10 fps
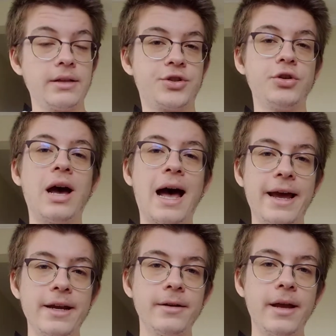to
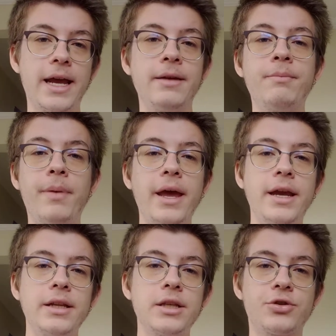hire and
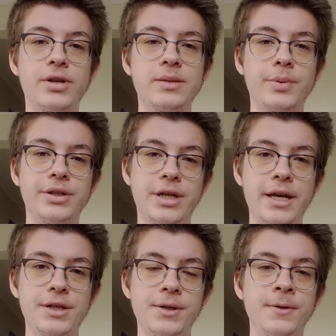pay the
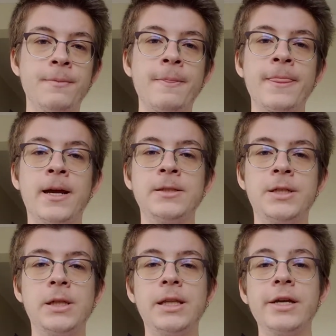transportation
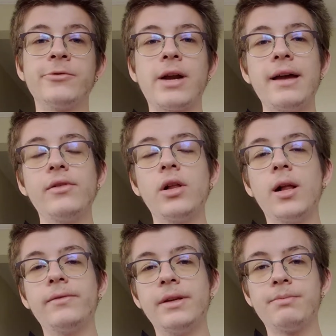until the arrival
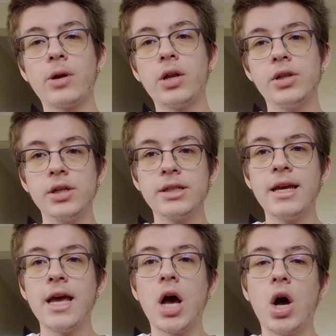of the product
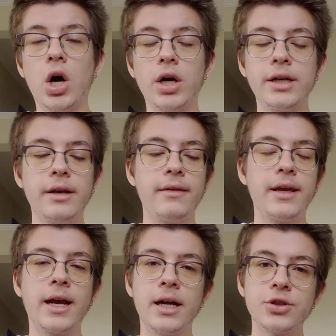on
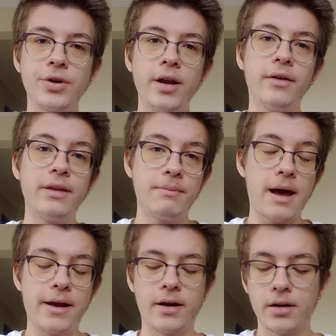the country of the
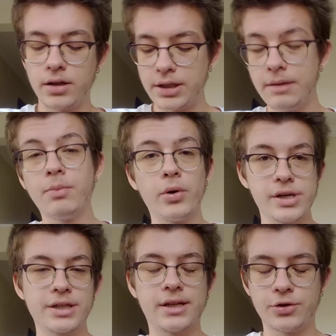buyer, on the
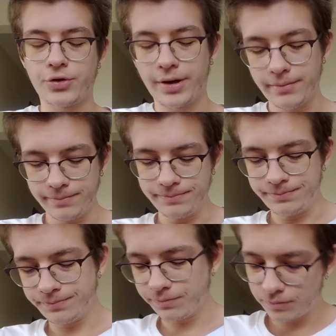importer's country,
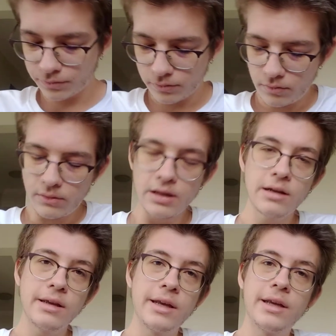
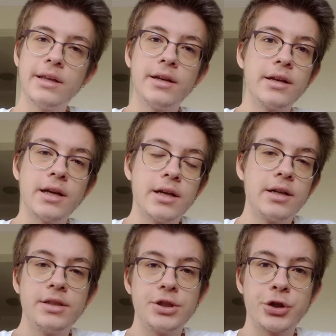in
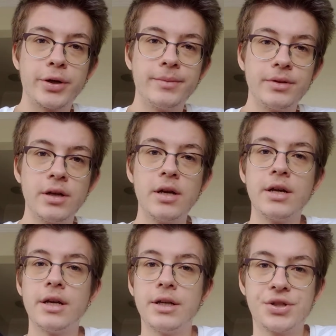a determined
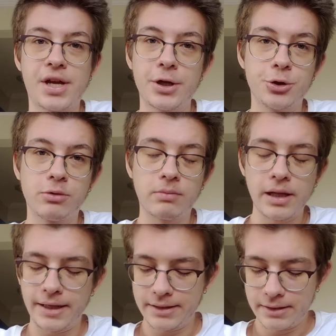scheduled
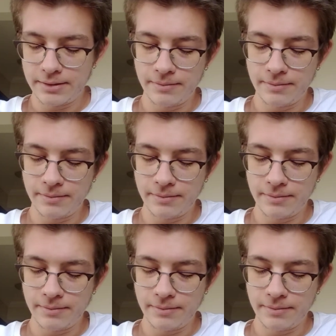place.